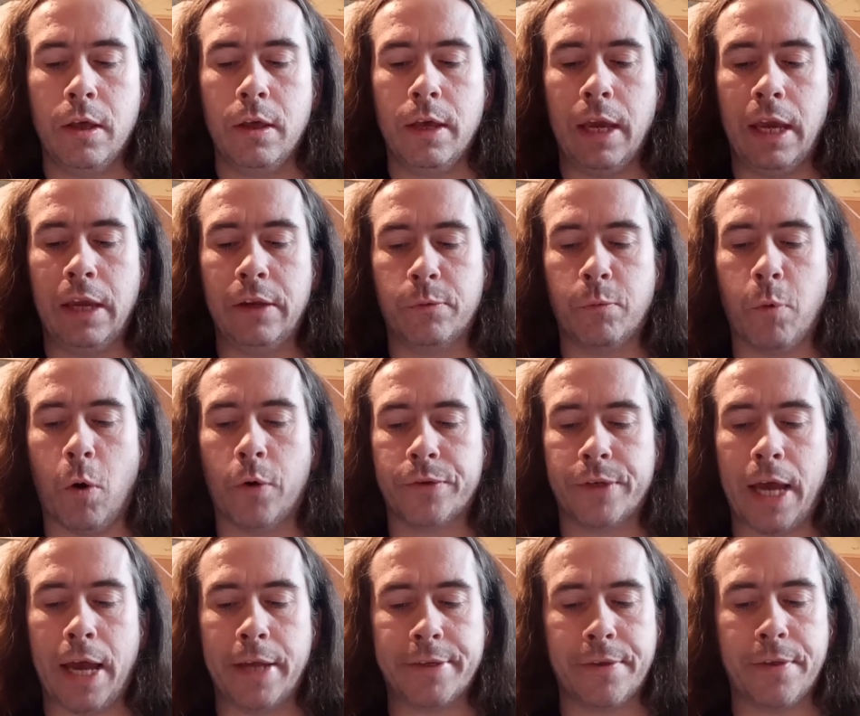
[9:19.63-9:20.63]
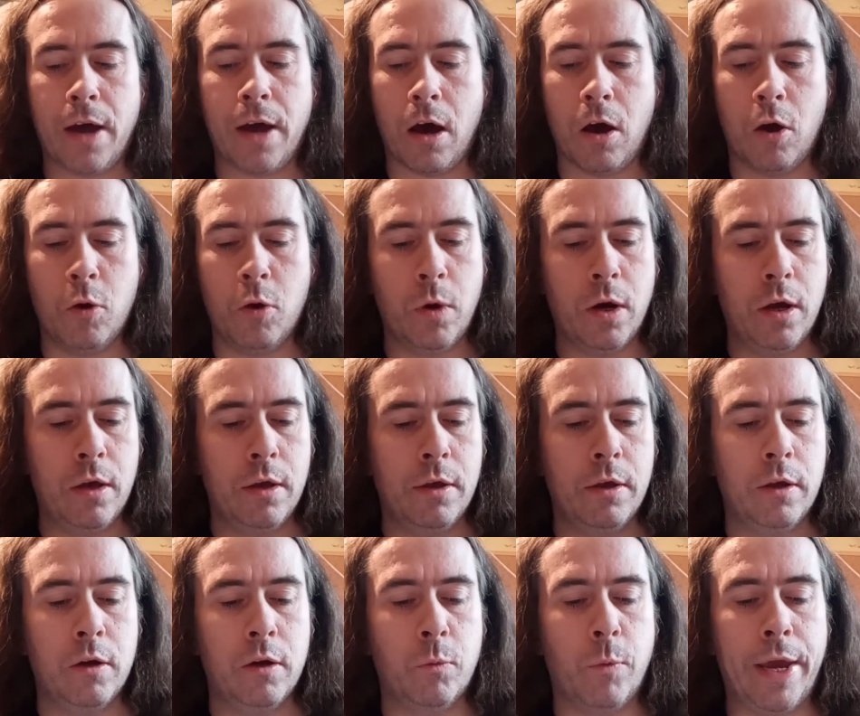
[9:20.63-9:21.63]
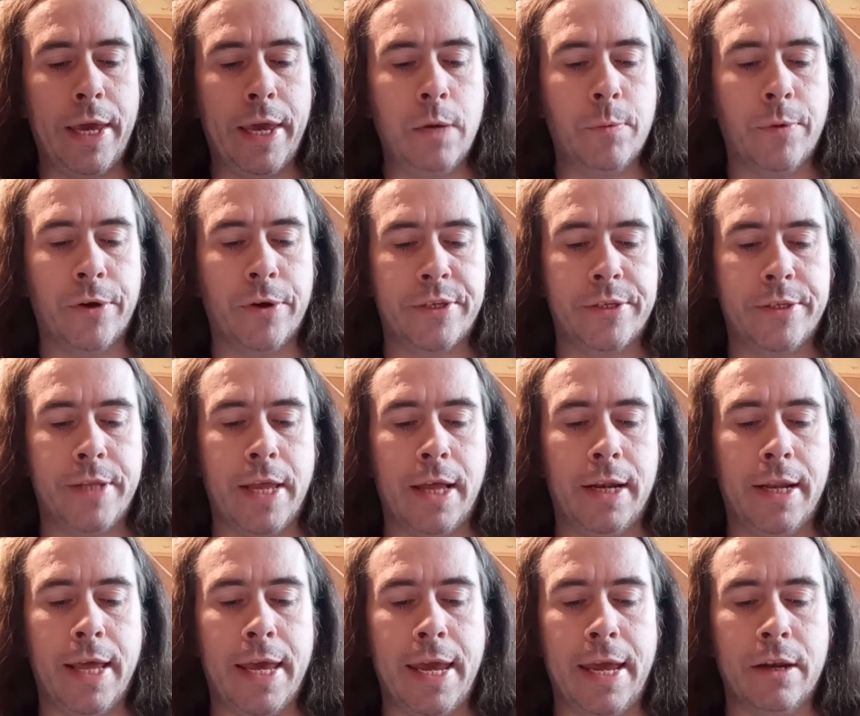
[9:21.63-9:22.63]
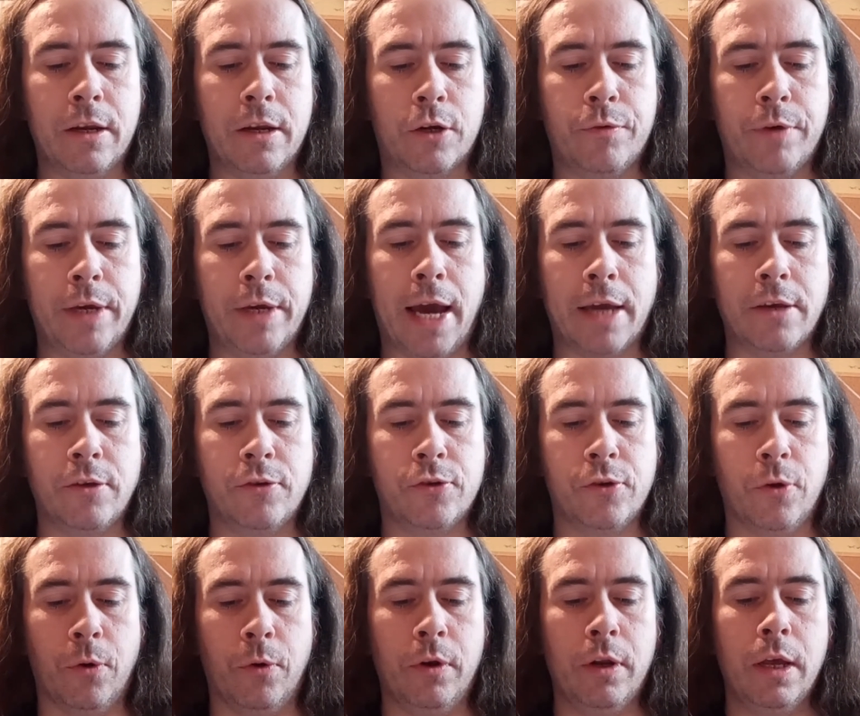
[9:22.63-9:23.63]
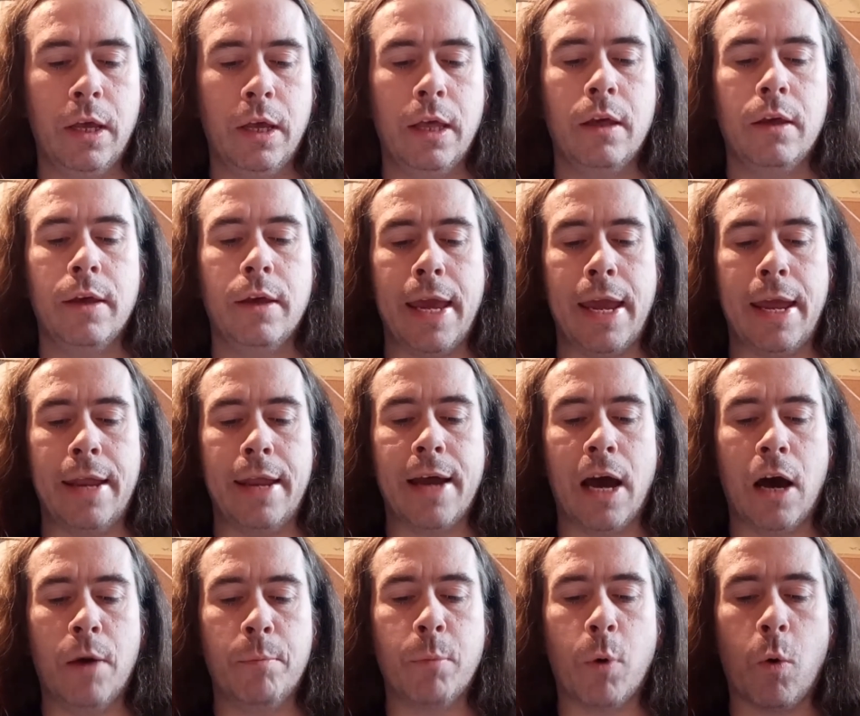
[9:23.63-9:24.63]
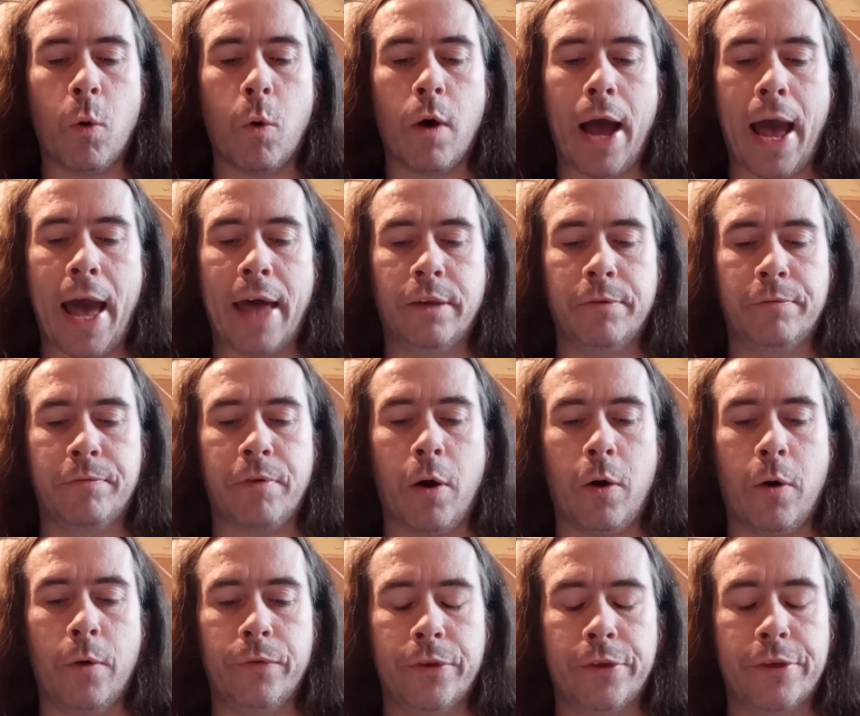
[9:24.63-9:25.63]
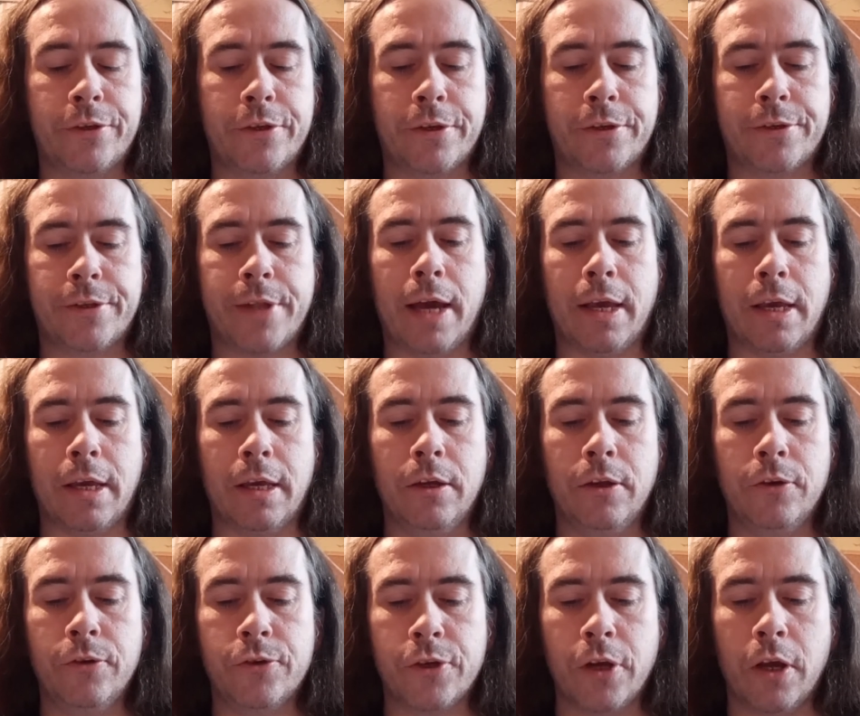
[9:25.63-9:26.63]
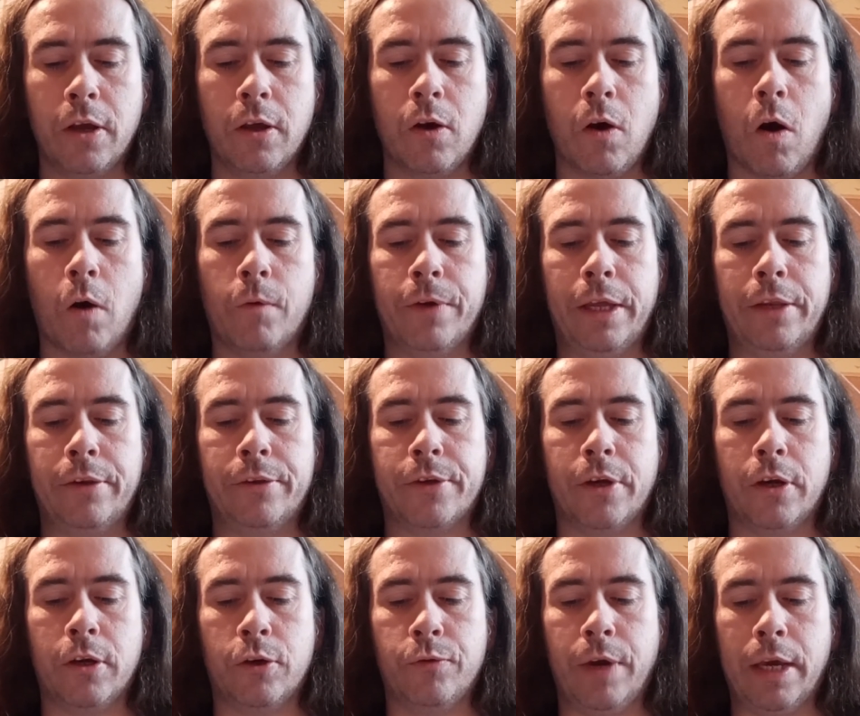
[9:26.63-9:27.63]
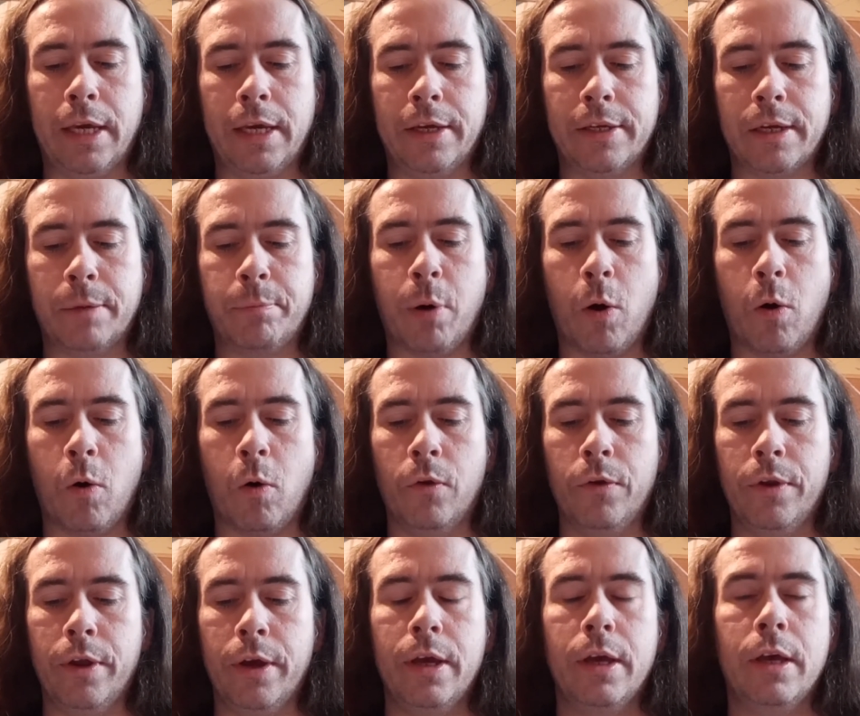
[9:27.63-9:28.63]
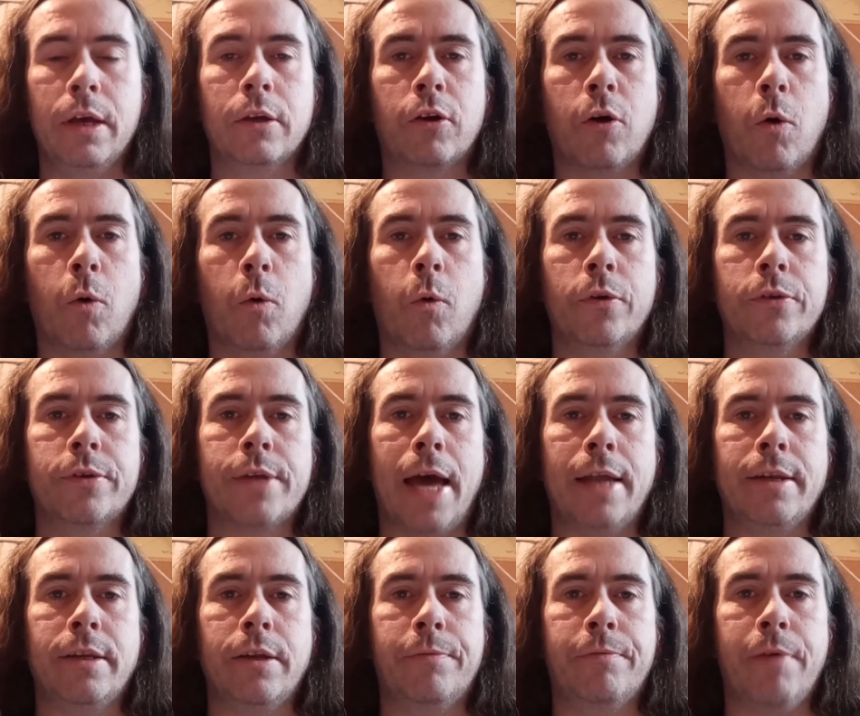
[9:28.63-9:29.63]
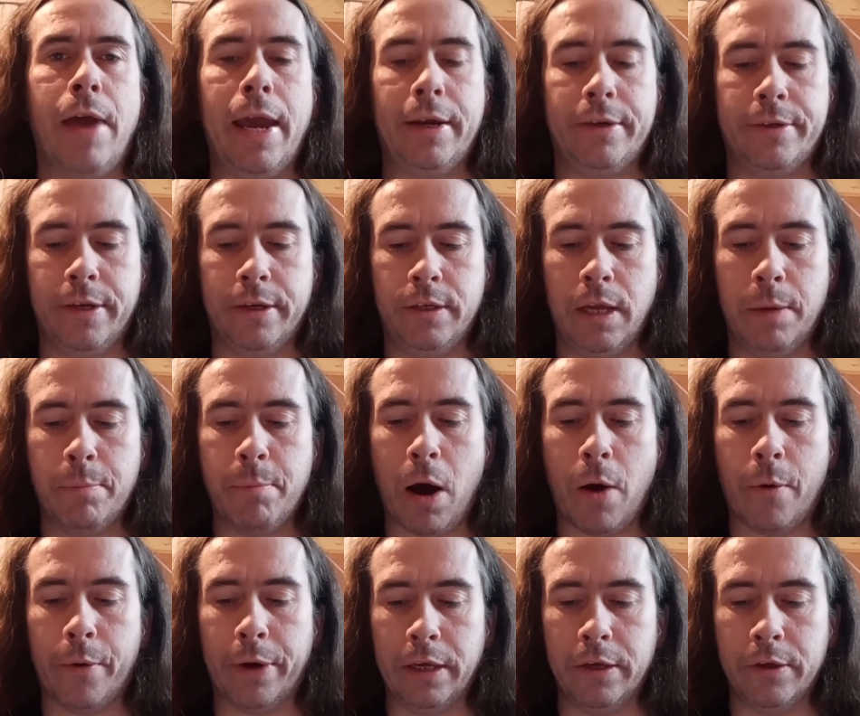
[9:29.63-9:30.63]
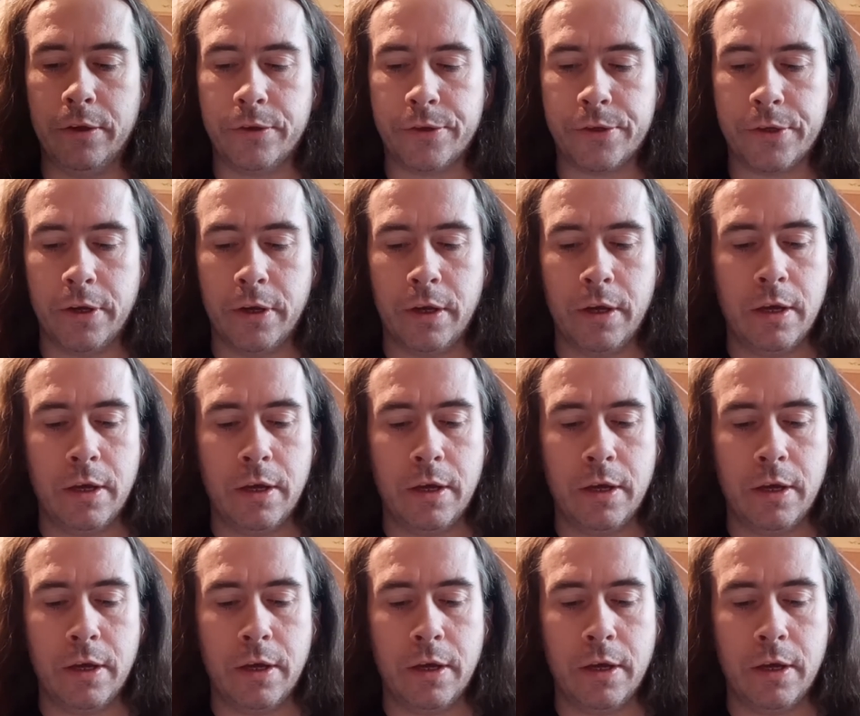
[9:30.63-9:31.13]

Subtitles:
It was as though we were still in creation, in a more advanced stage of its agreed-upon cause and effect demise,